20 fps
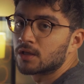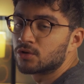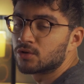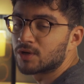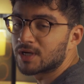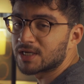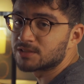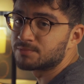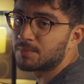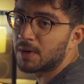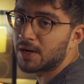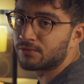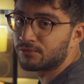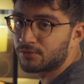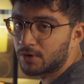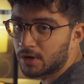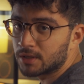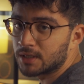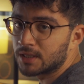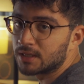And you guys might
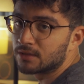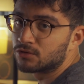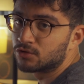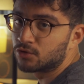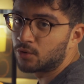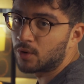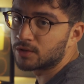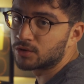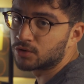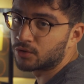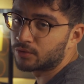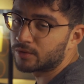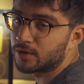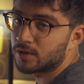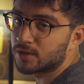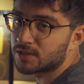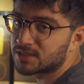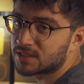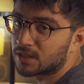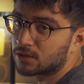run into a
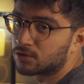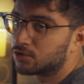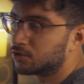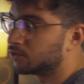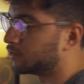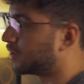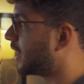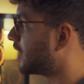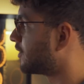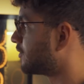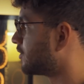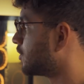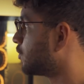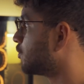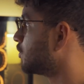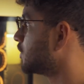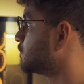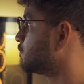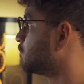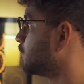WSL2 error
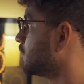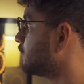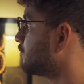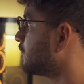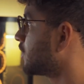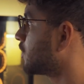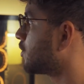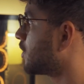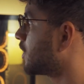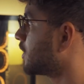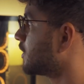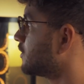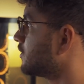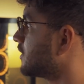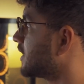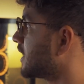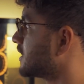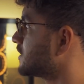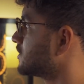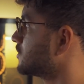which will require you
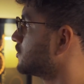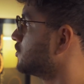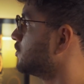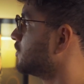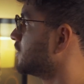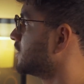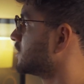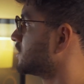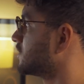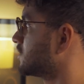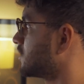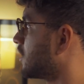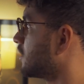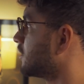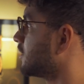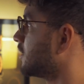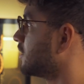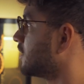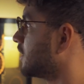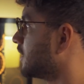guys to
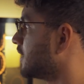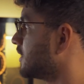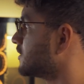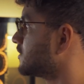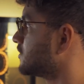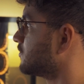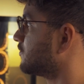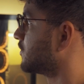install the latest